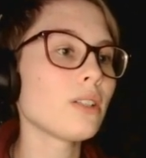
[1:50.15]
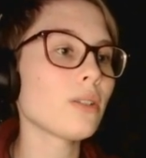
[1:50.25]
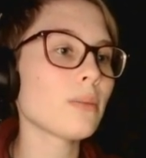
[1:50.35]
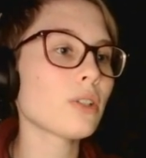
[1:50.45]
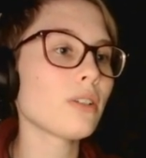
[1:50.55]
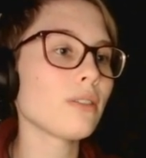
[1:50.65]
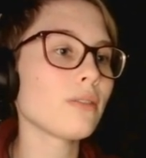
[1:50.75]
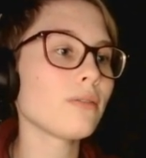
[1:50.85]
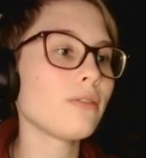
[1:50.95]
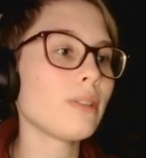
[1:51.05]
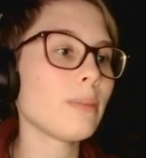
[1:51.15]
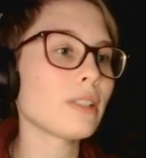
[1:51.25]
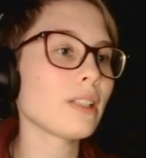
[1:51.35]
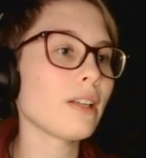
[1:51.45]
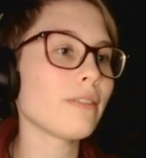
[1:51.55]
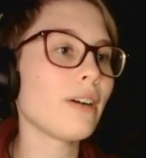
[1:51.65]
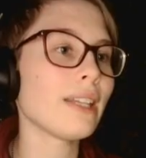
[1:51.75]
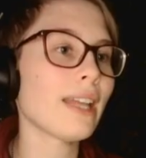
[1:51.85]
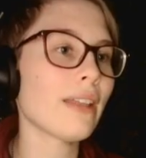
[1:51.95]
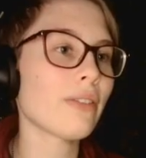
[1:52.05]
So I'm just going to flip until I
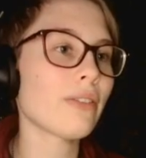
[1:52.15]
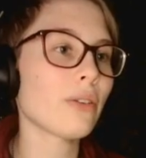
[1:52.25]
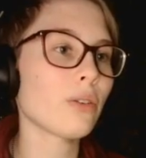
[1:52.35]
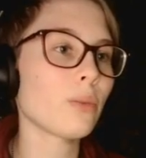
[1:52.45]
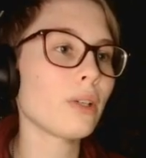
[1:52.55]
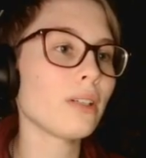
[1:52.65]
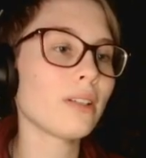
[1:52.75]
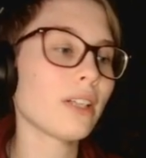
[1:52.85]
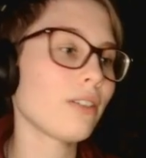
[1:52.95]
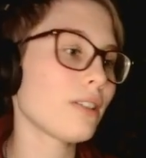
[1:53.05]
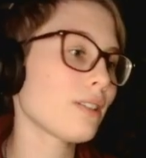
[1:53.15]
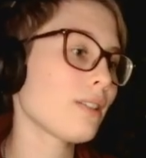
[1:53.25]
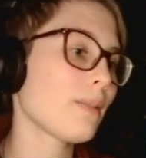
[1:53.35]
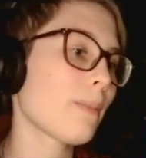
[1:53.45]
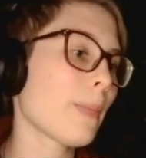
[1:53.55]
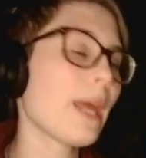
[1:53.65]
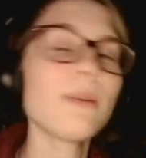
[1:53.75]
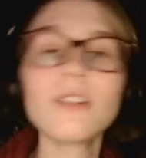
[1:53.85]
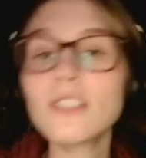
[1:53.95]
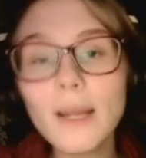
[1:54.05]
find that 3rd one. There it is. And
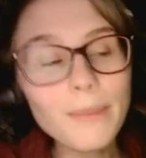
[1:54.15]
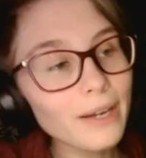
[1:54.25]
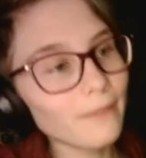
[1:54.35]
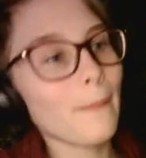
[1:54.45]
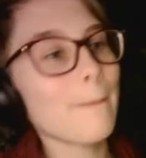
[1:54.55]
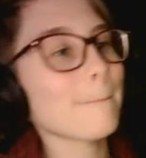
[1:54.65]
we're going to stop there.